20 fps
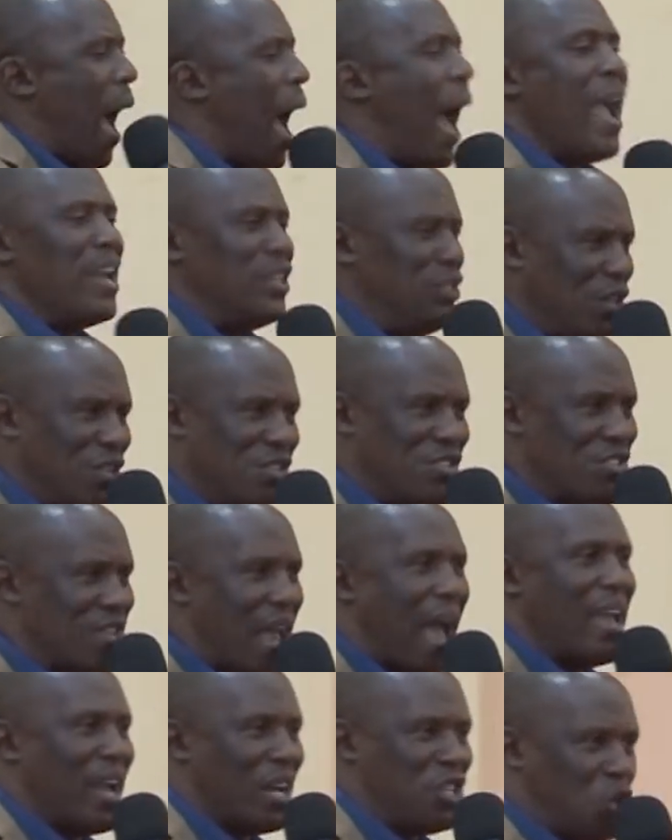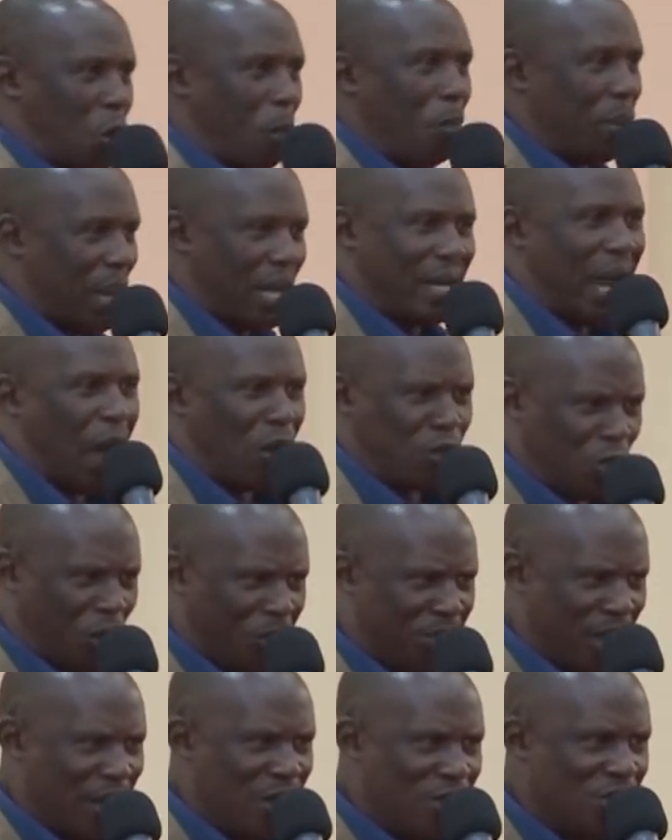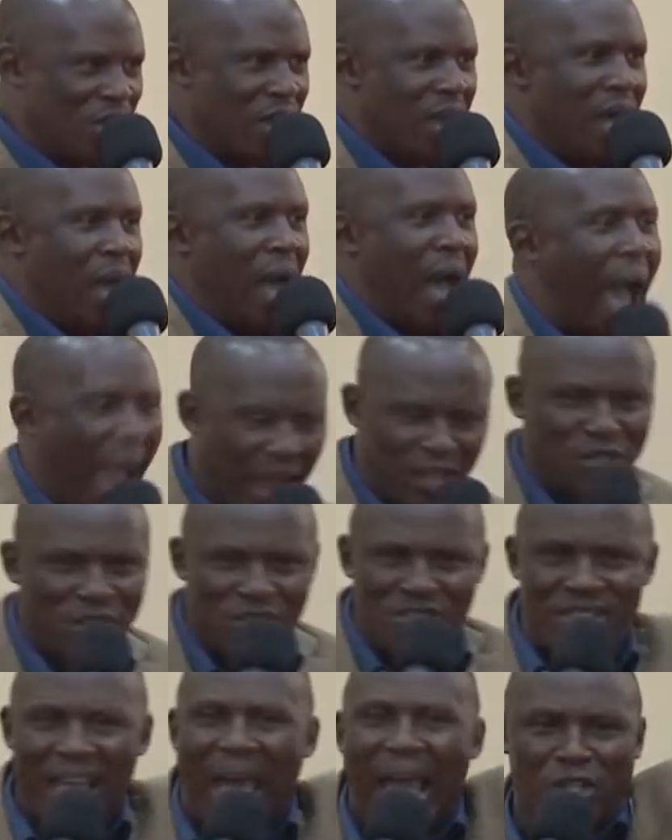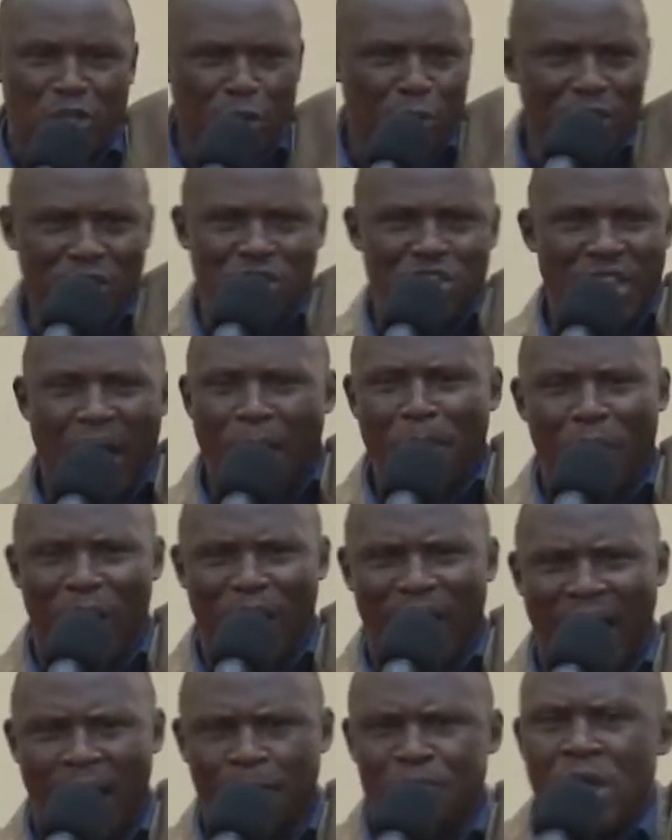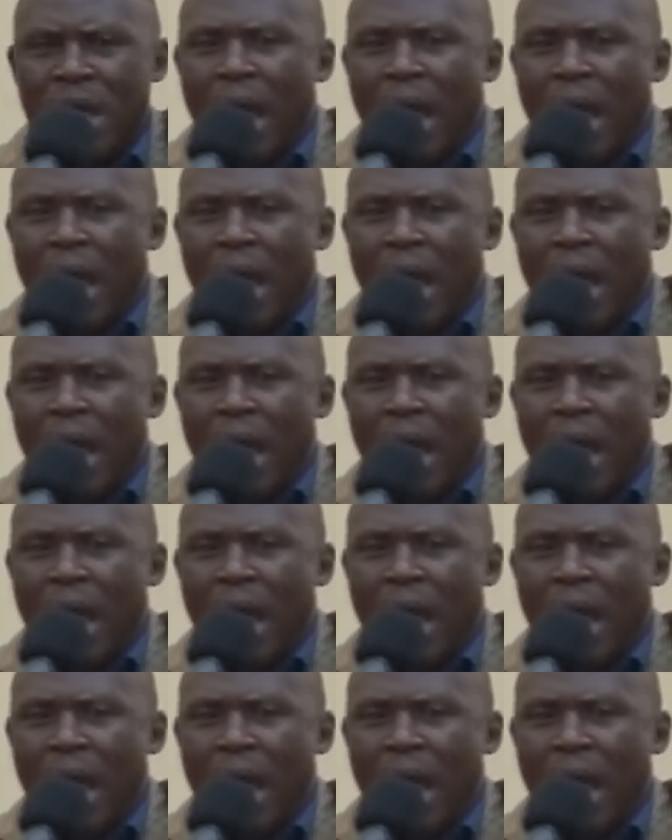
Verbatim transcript: I desire to break out of this. I desire to reach somewhere.